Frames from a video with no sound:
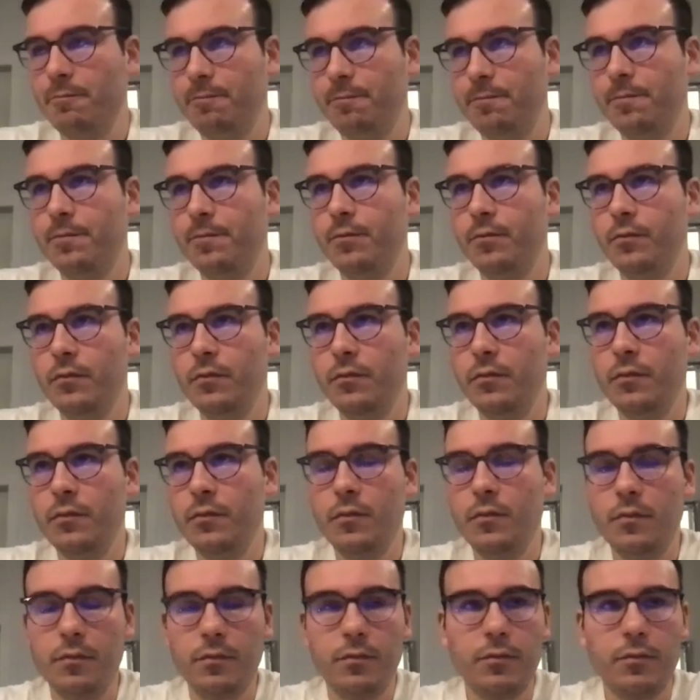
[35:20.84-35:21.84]
We at the
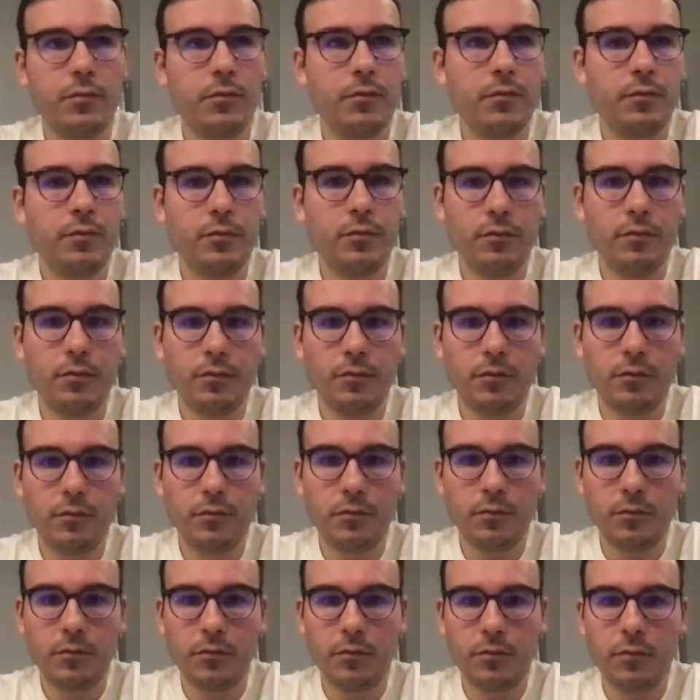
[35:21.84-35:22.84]
trough? Come on,
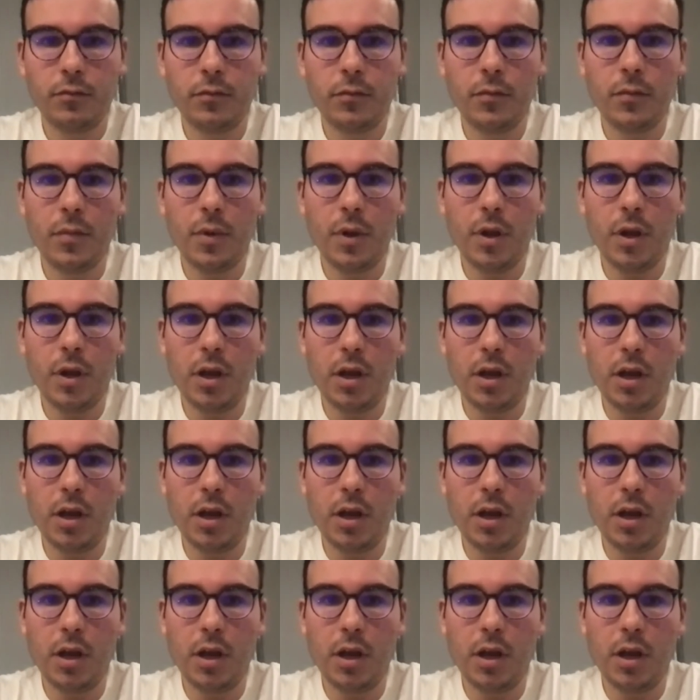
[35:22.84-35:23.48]
give us your crystal